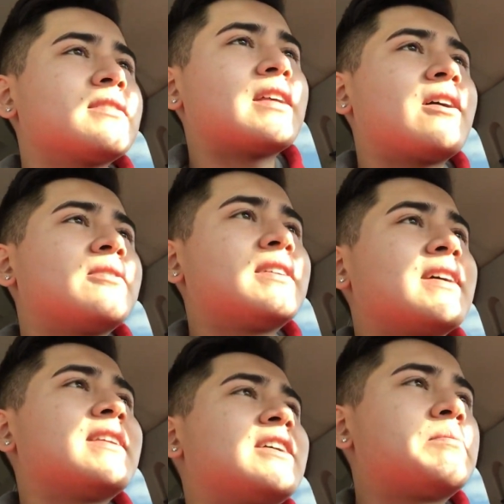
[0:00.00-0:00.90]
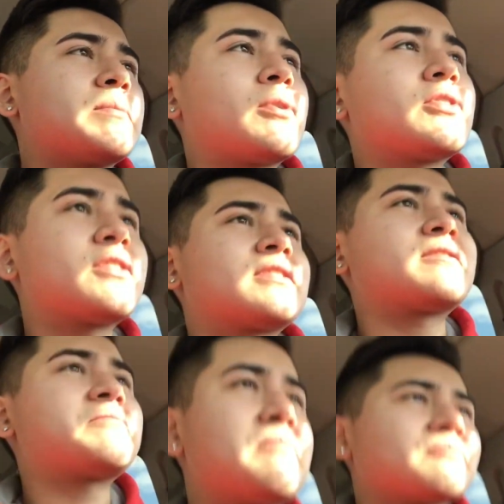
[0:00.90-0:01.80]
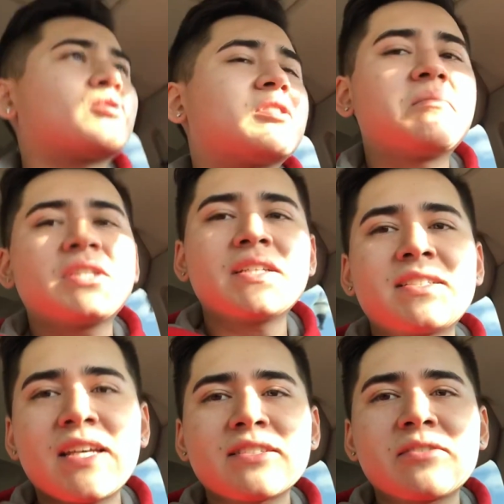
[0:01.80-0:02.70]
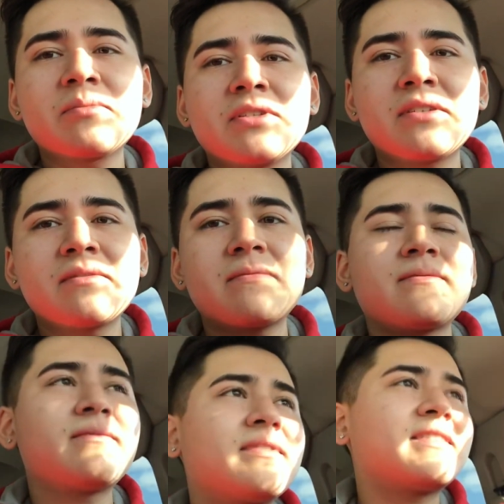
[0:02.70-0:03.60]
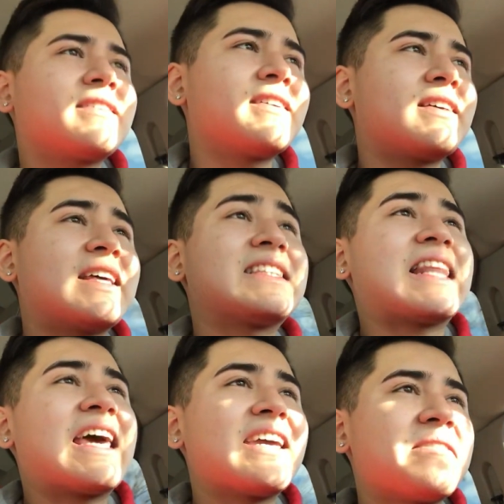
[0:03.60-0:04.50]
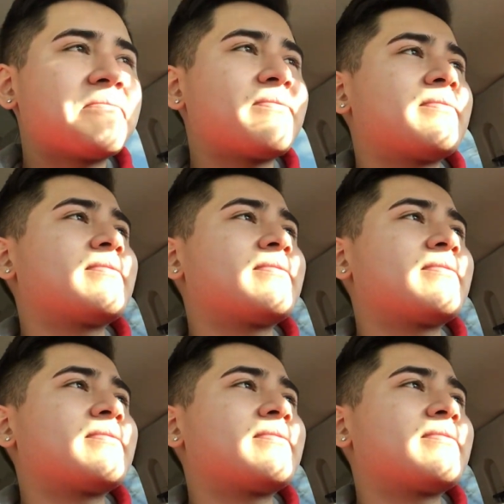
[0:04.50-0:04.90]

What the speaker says: Nowadays and age, people are just what the media says to be. And that's lame.